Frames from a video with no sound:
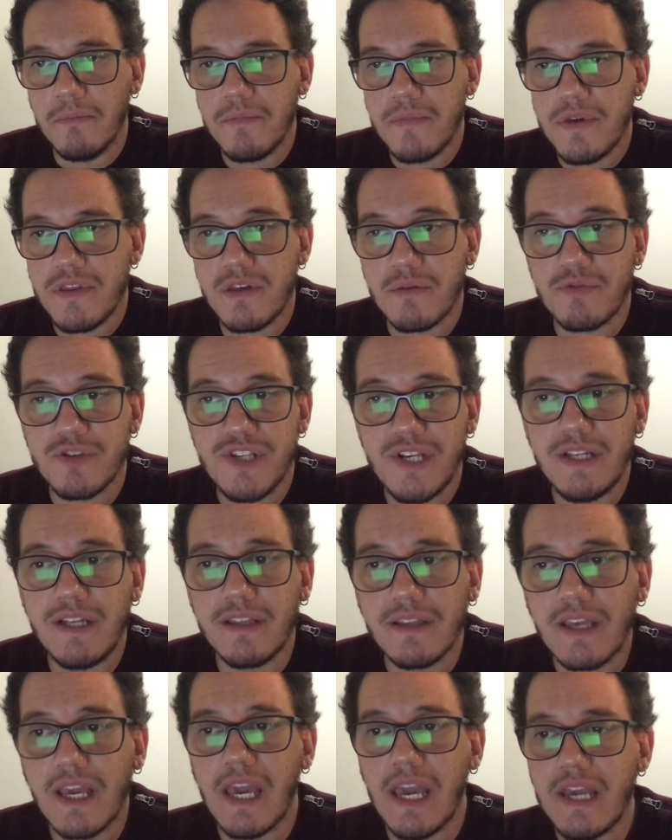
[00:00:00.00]
In the
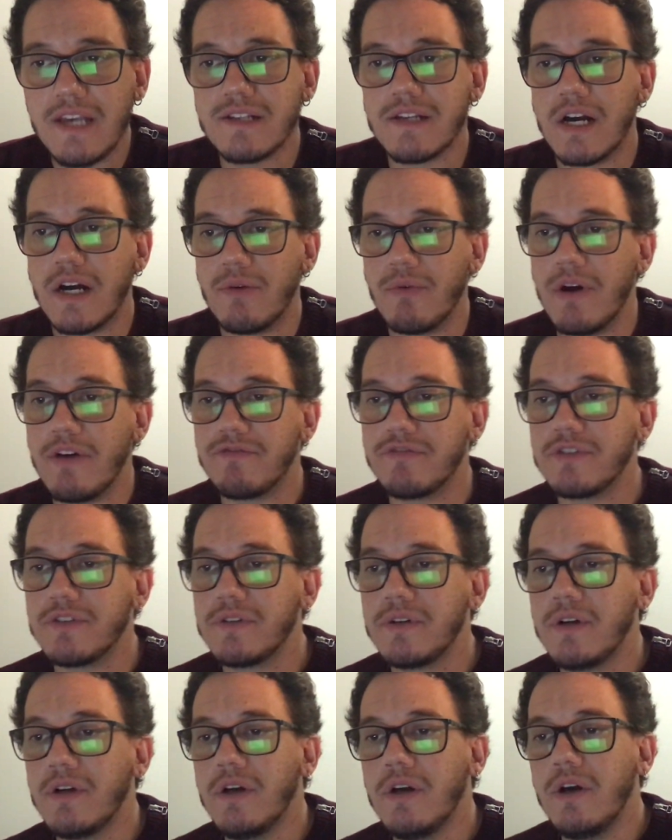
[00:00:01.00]
Brazilian case, however,
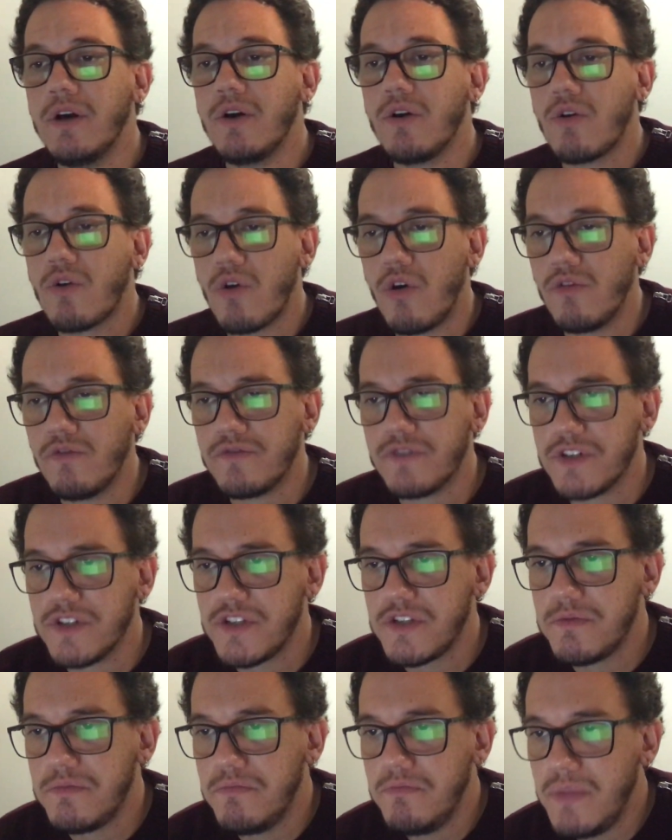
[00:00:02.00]

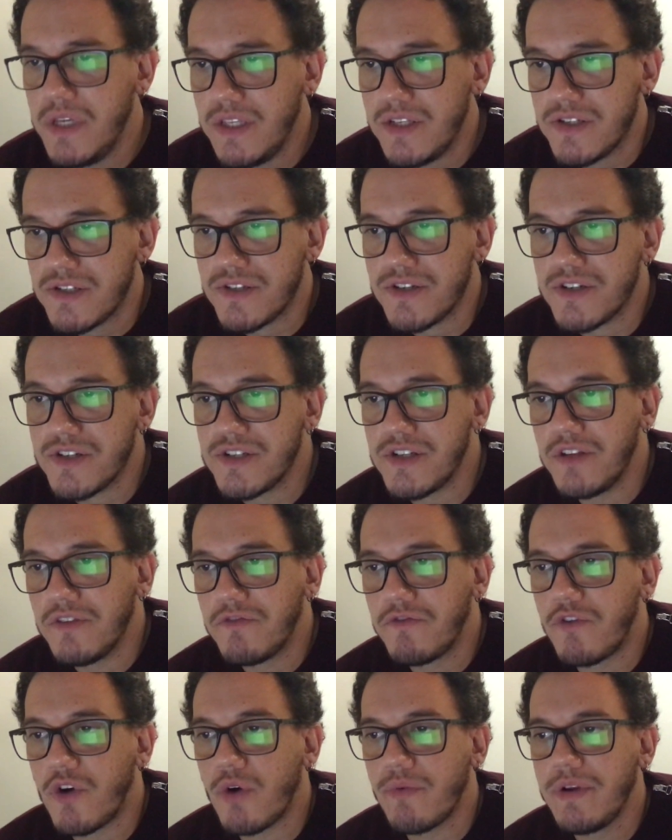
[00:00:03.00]
converts, ministers, and
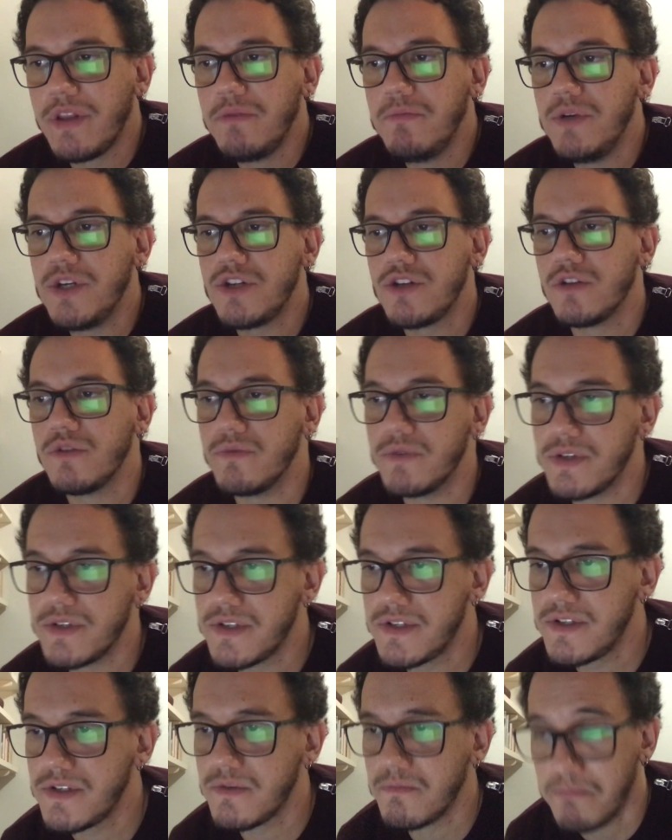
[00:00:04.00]
foreign
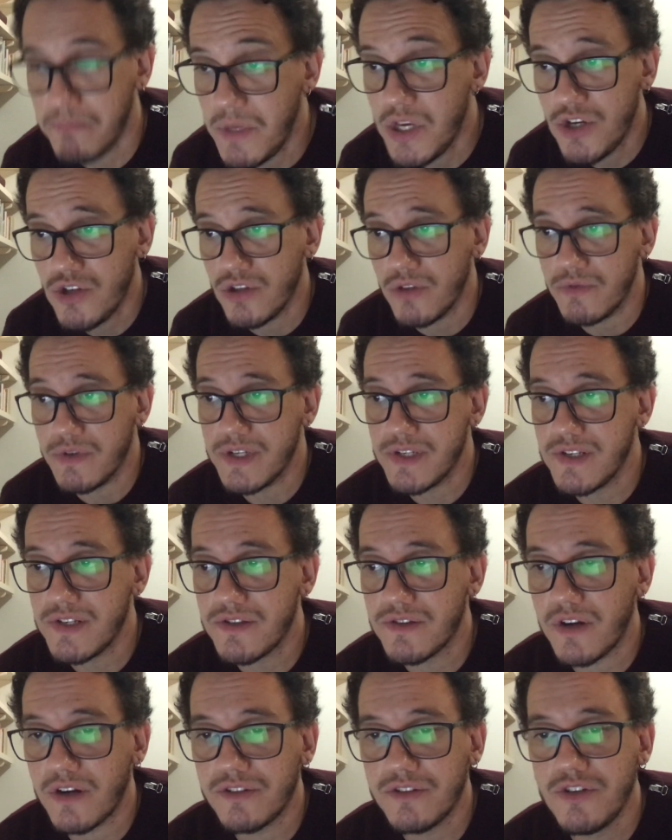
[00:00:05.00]
missionaries
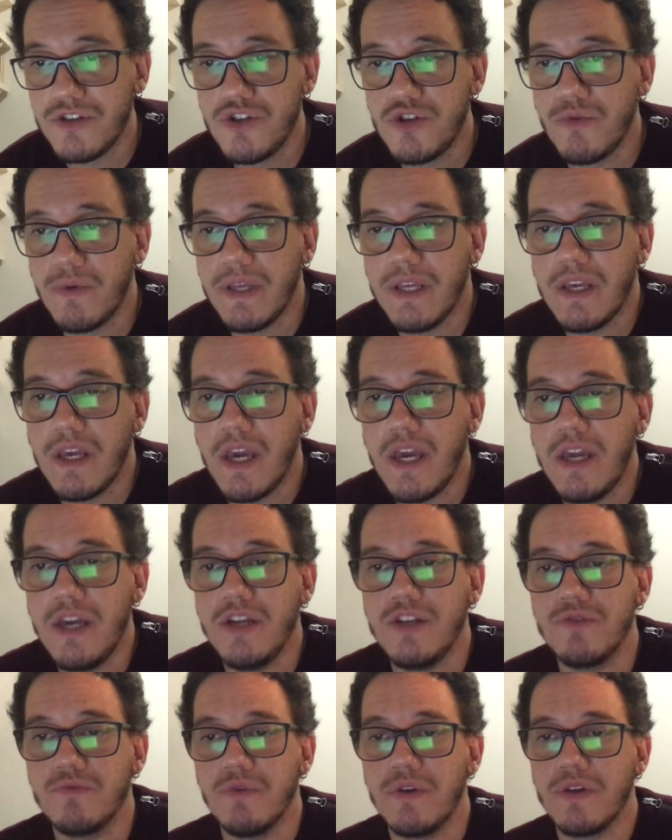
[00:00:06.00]
started to
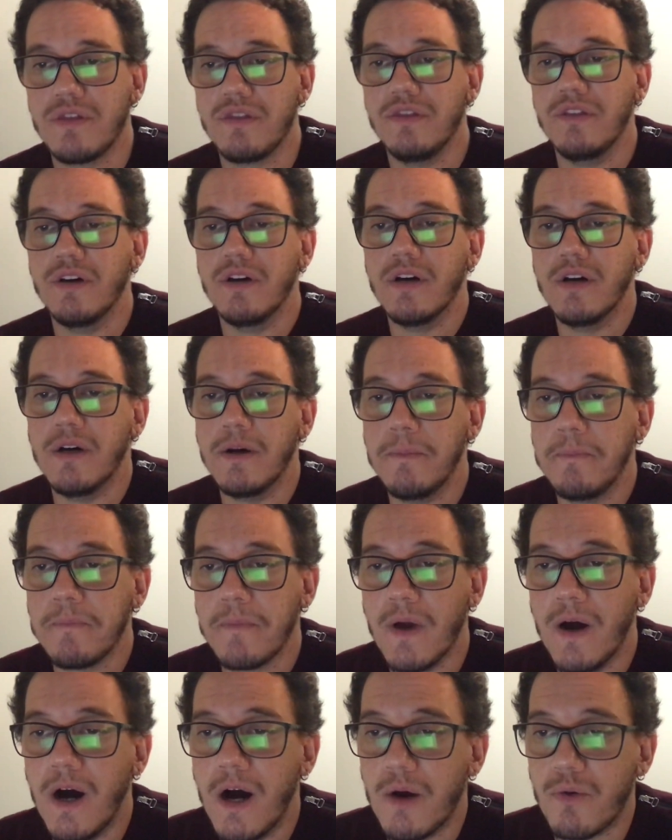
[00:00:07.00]
engage with the
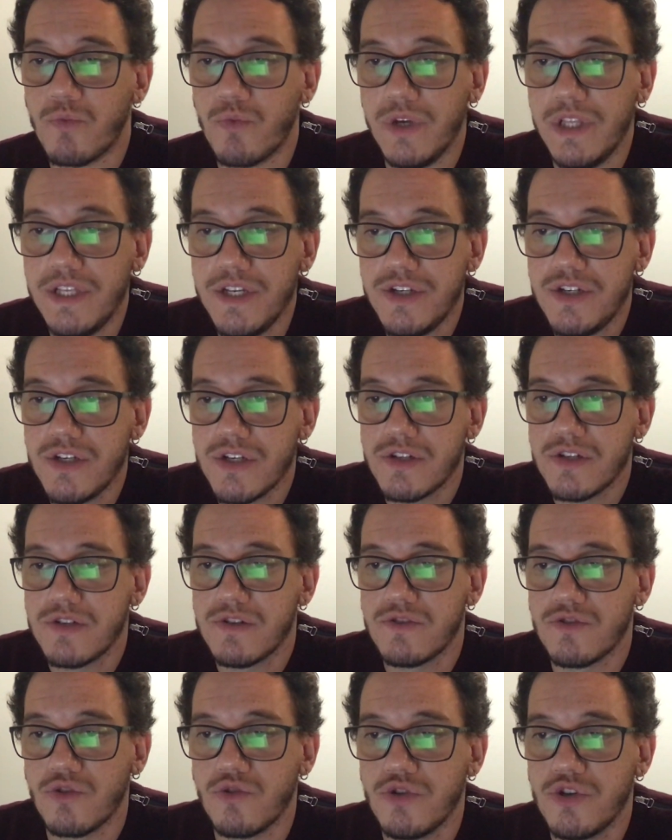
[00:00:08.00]
religious,
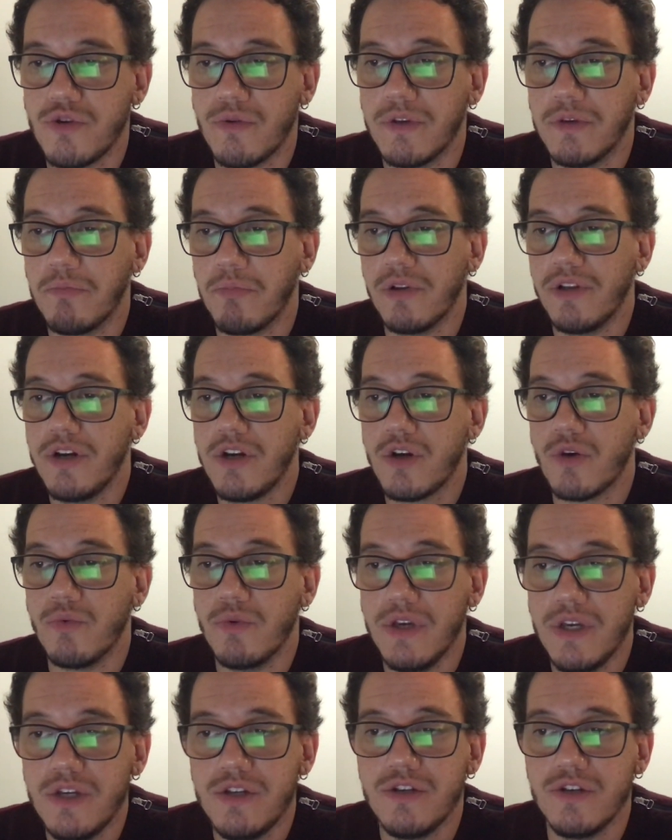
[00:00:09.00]
social, and political
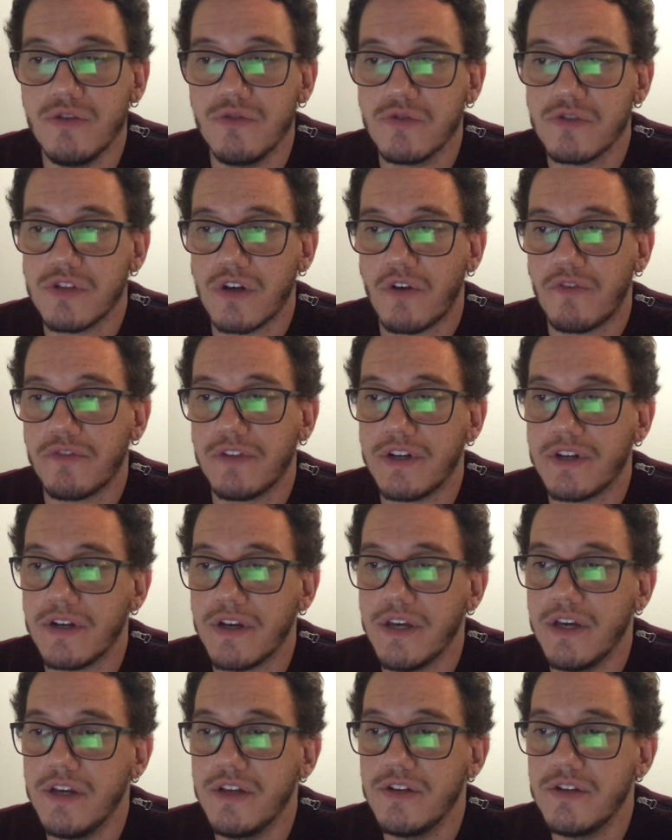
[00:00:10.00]
issues of their
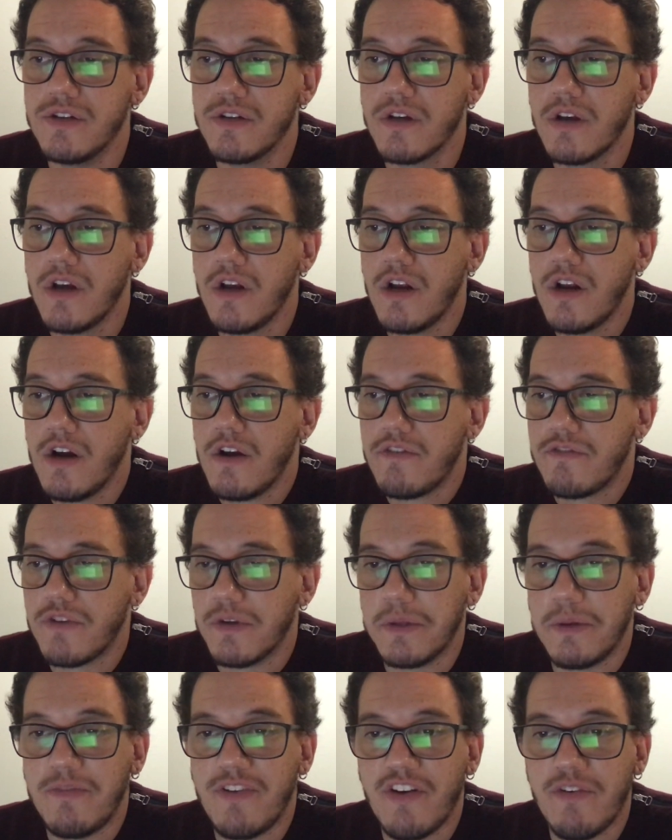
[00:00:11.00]
age
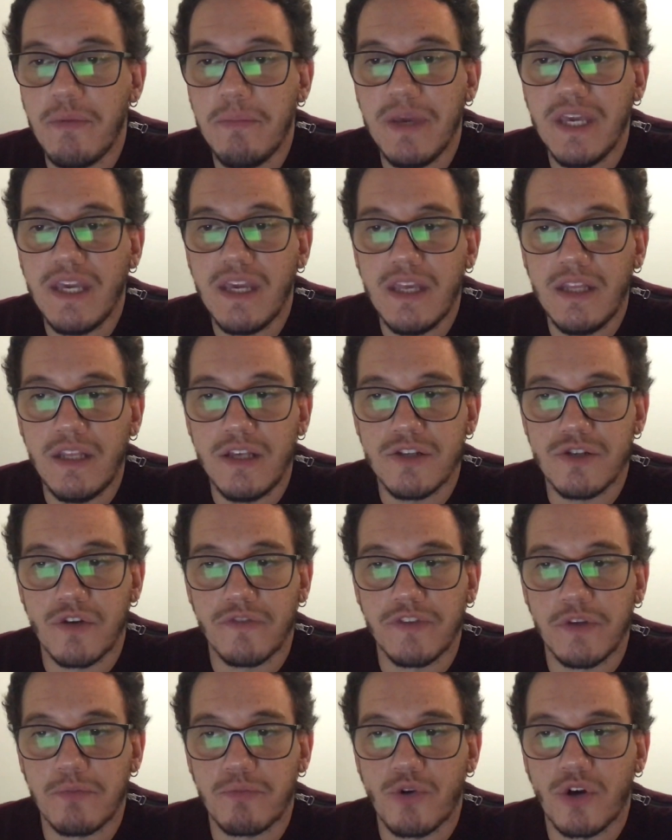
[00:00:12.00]
from the very beginnings
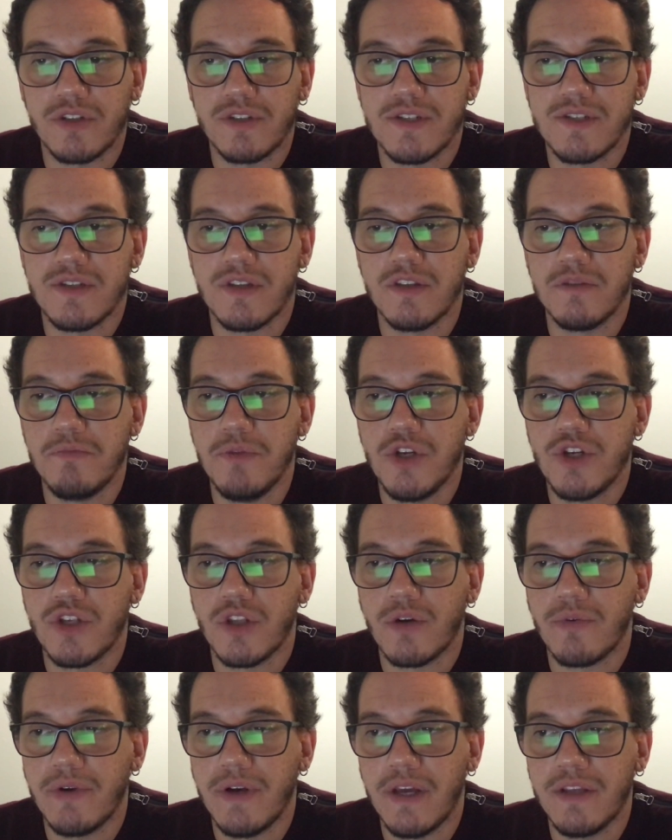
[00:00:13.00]
of the Protestant
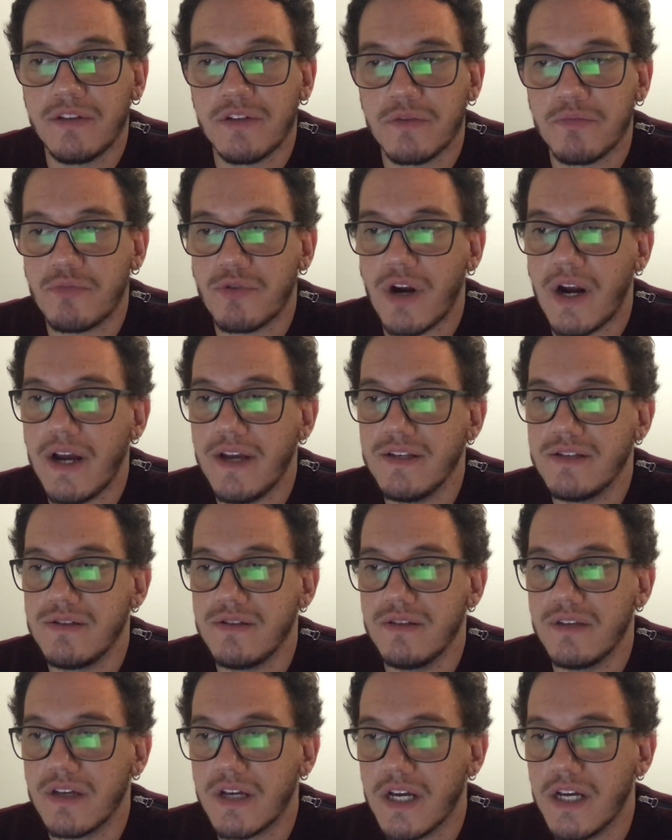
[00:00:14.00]
missionary enterprise
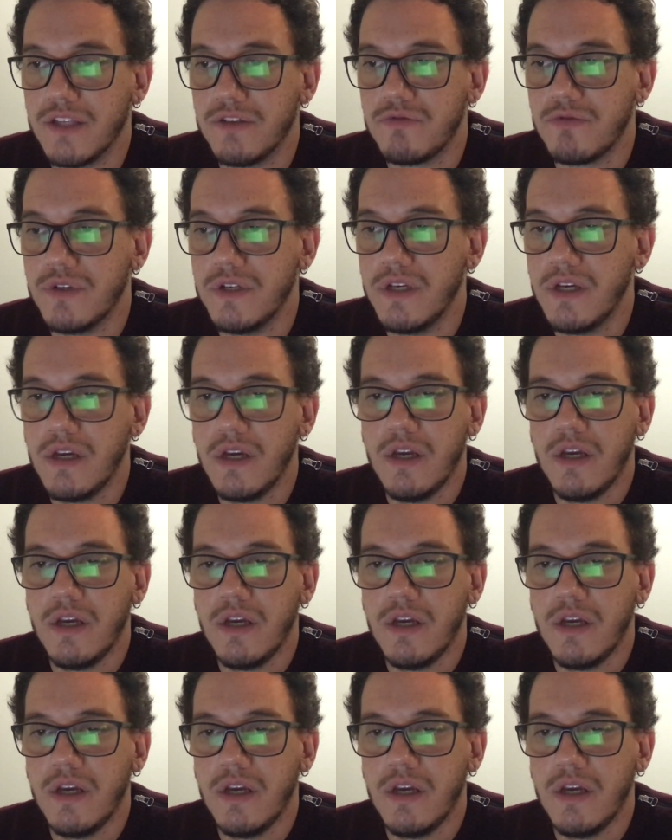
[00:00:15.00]
in the country